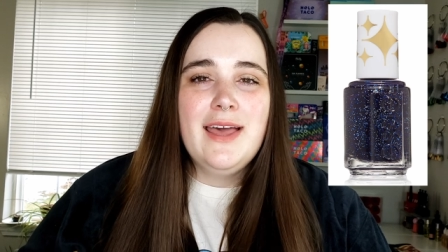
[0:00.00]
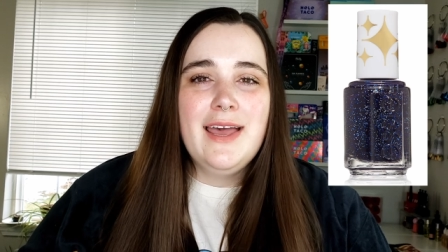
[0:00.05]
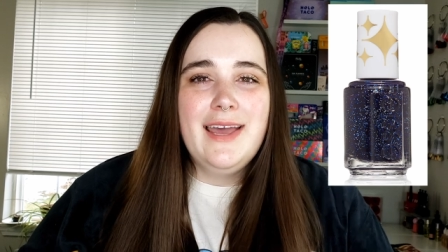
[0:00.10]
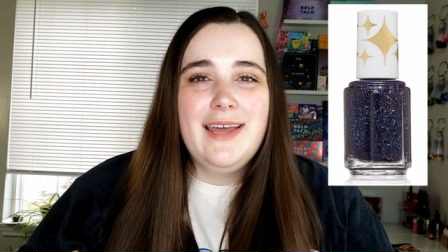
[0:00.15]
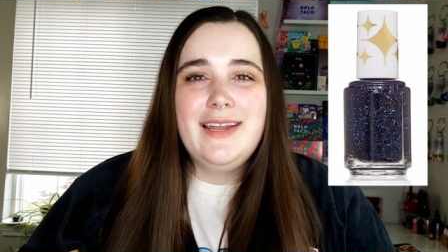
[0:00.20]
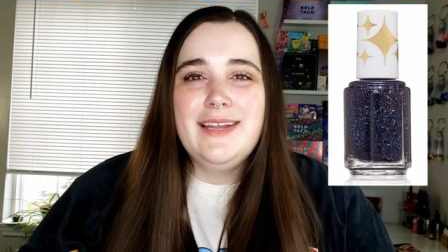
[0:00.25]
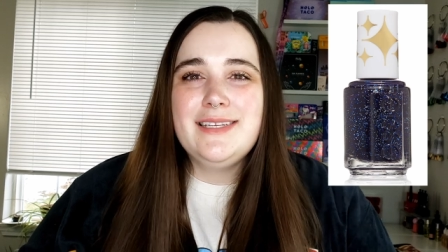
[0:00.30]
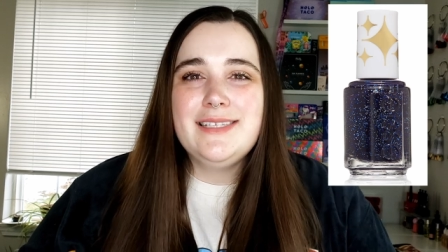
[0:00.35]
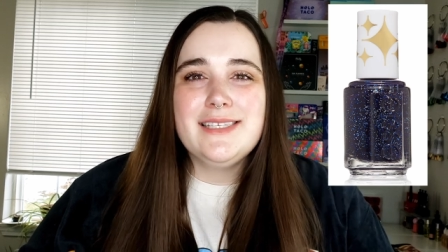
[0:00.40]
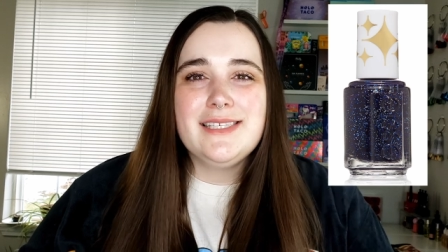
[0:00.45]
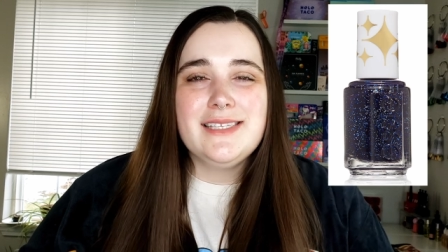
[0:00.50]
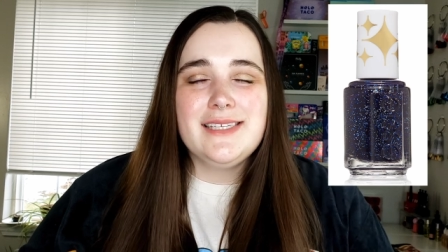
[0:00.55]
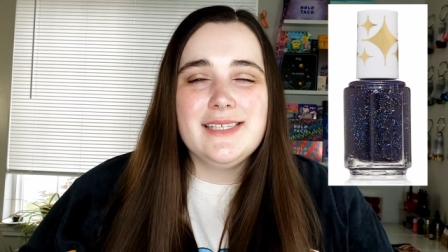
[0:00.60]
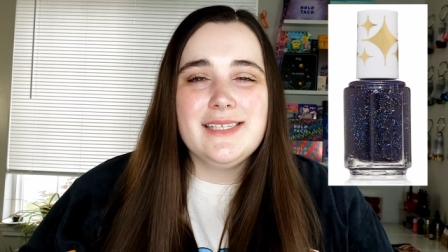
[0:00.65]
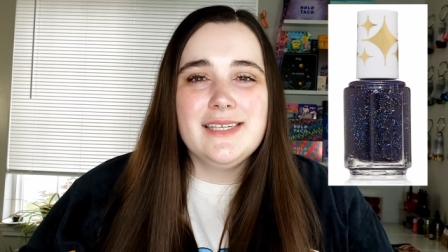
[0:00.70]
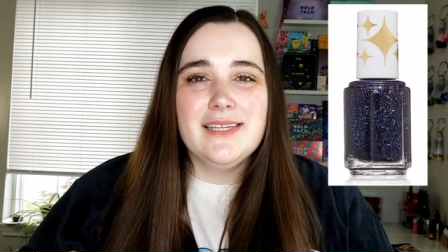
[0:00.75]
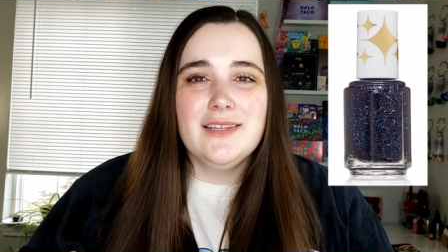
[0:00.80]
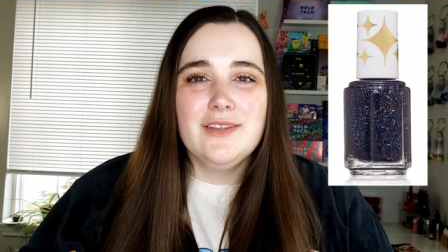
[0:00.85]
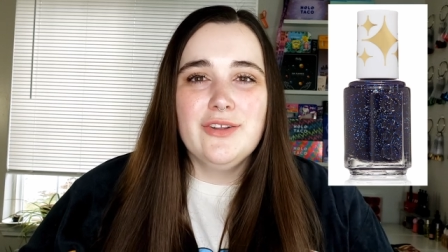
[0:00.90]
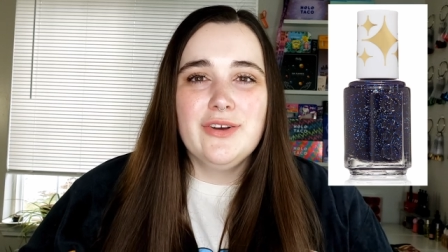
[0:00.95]
And it just
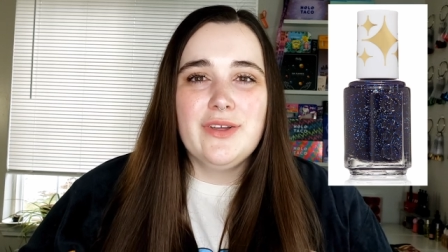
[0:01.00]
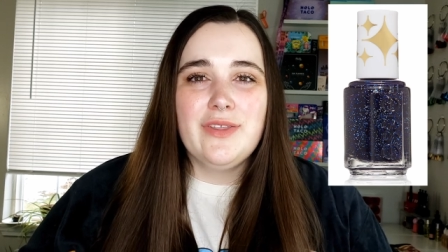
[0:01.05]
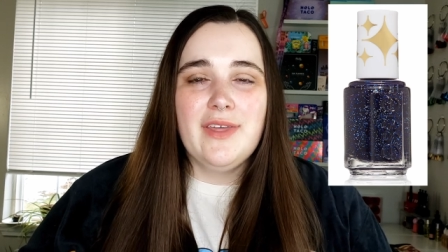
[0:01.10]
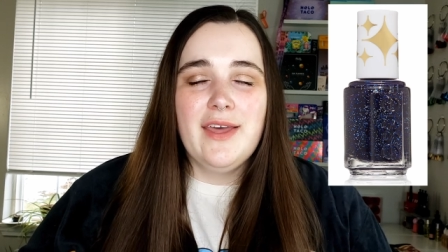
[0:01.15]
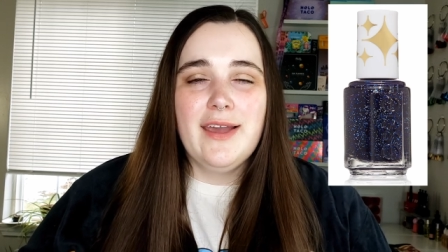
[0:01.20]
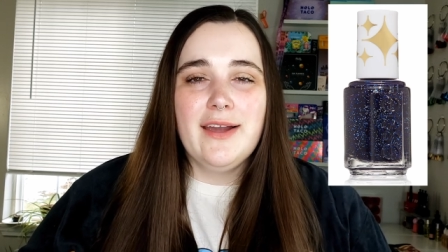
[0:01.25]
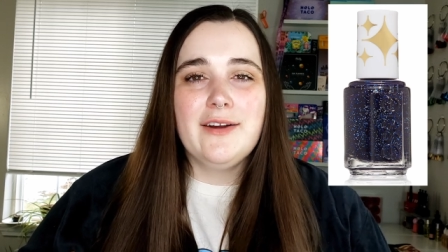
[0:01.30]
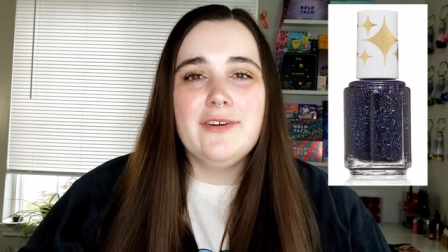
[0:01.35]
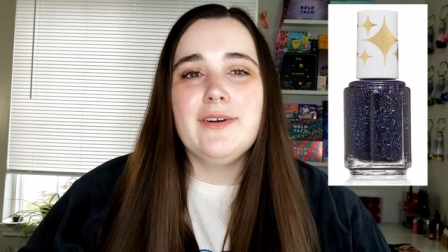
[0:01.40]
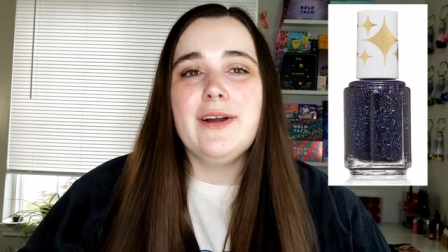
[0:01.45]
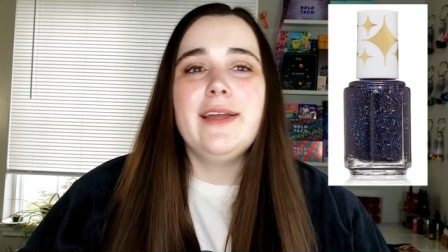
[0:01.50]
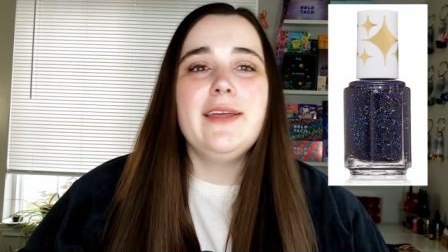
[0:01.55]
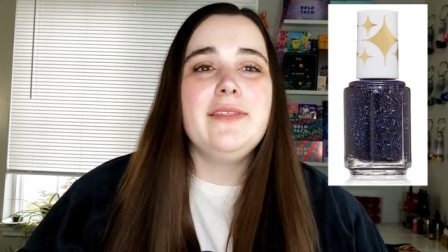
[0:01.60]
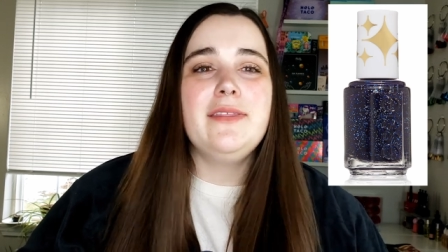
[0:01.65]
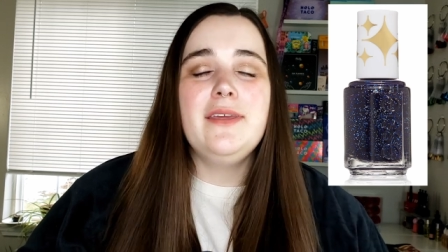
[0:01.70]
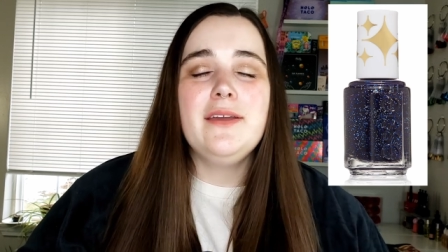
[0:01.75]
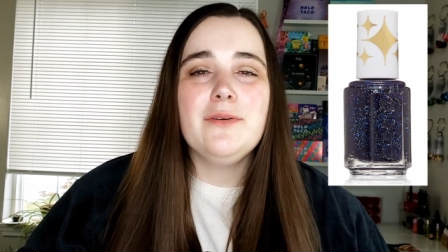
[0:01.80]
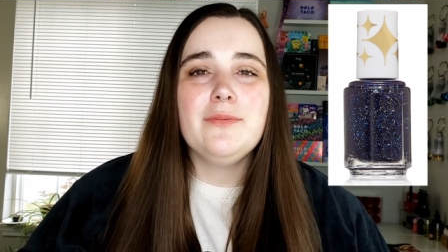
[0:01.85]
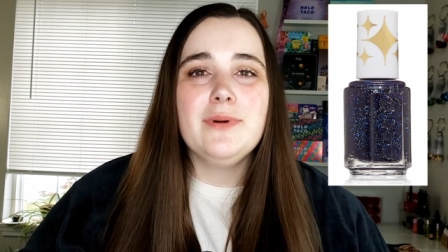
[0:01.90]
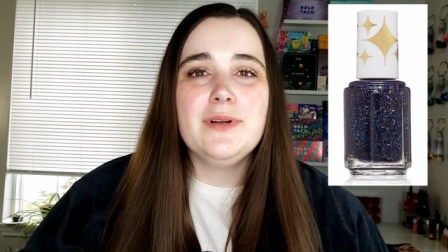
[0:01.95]
doesn't look that great.
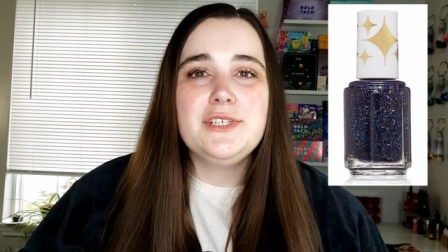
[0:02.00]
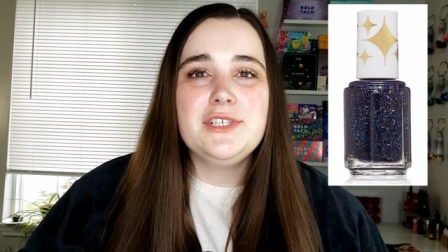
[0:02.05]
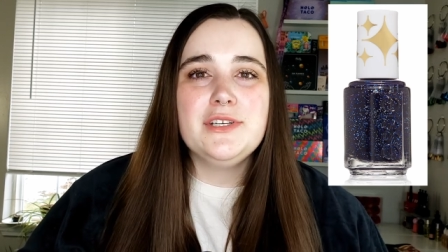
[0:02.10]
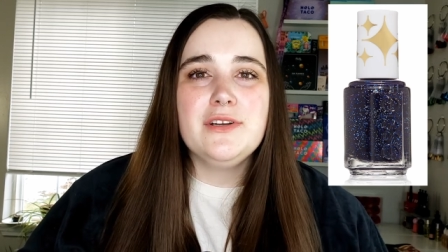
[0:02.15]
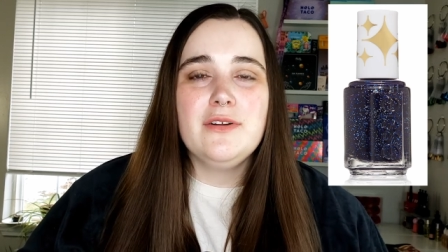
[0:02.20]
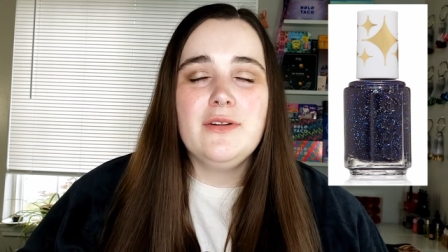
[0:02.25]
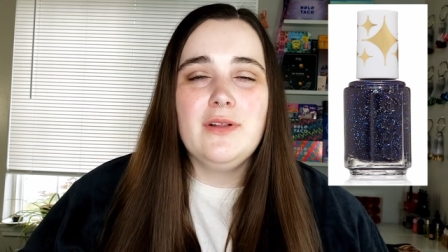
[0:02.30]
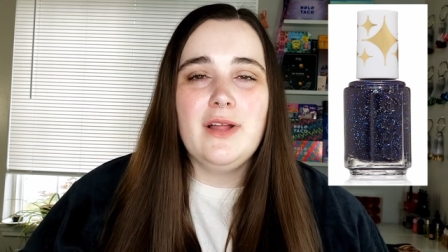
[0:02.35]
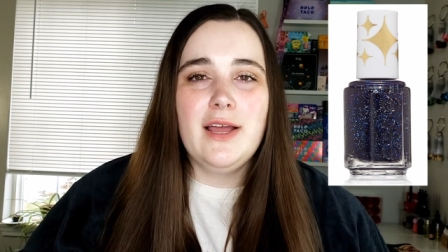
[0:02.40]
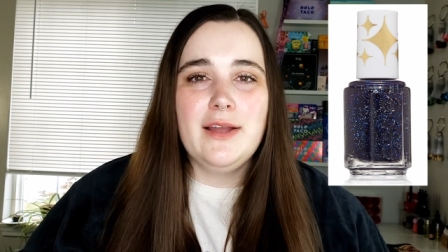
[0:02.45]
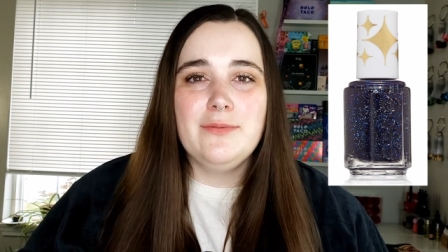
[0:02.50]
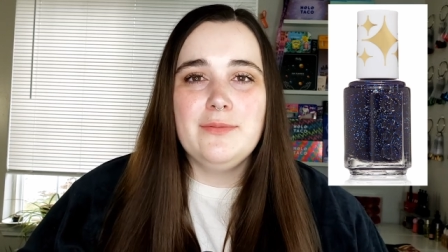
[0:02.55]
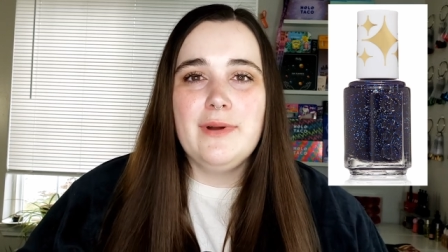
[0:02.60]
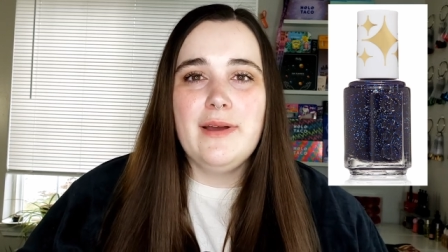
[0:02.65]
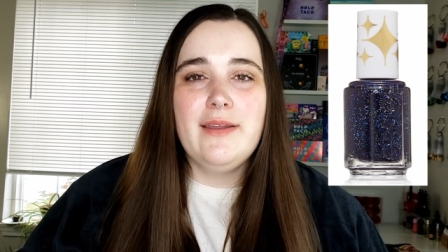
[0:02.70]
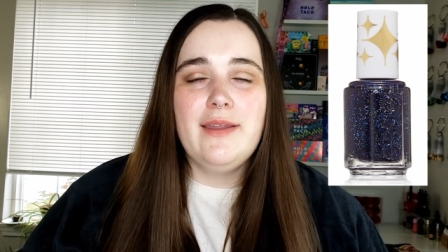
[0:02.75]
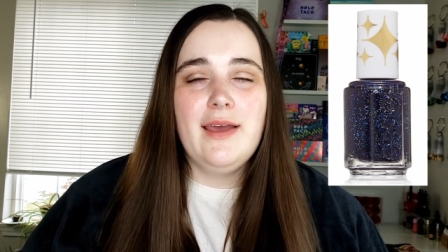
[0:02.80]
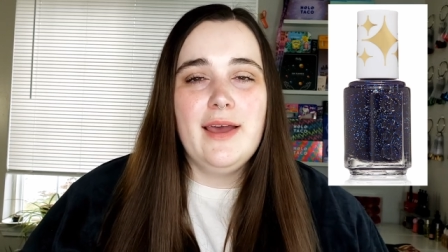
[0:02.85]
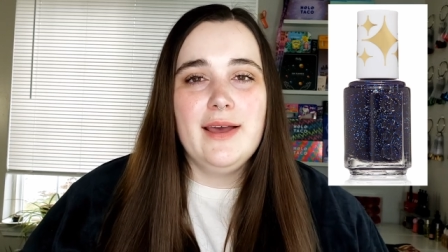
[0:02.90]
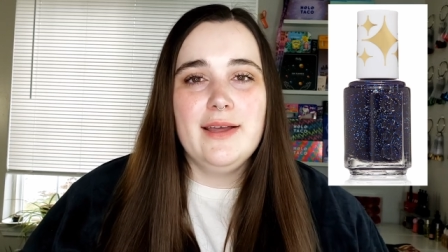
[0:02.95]
The original I
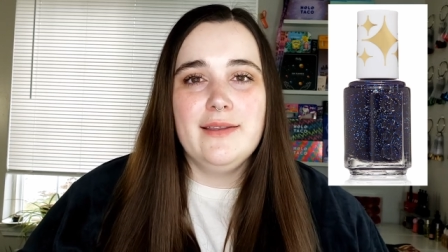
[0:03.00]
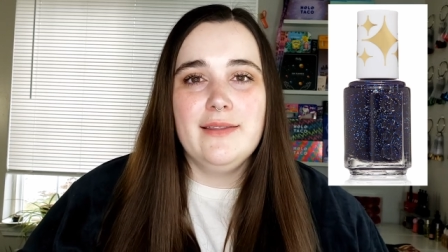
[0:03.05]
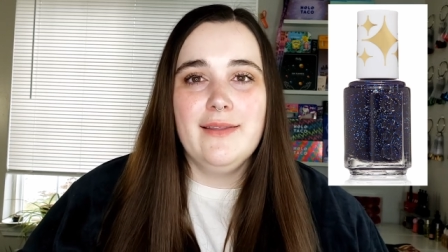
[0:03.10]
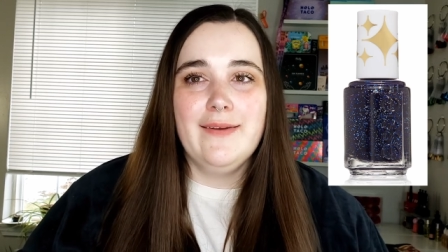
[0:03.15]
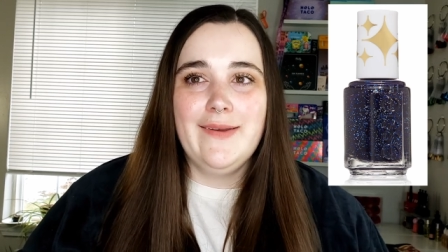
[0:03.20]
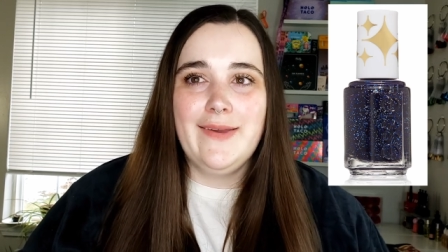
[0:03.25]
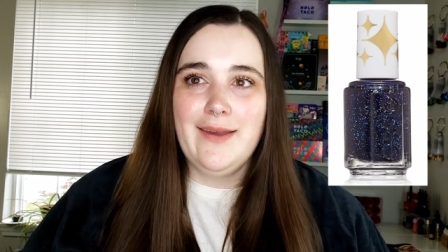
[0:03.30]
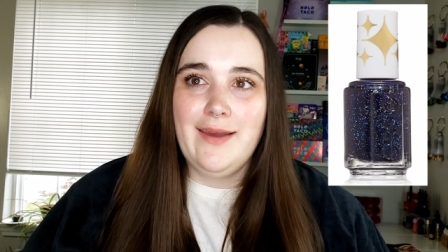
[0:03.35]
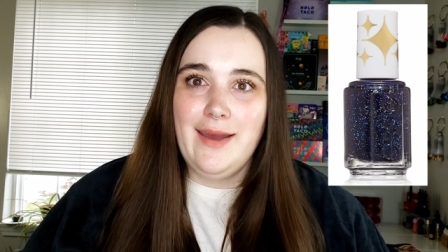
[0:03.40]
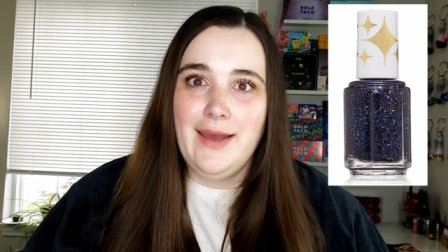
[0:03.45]
read had like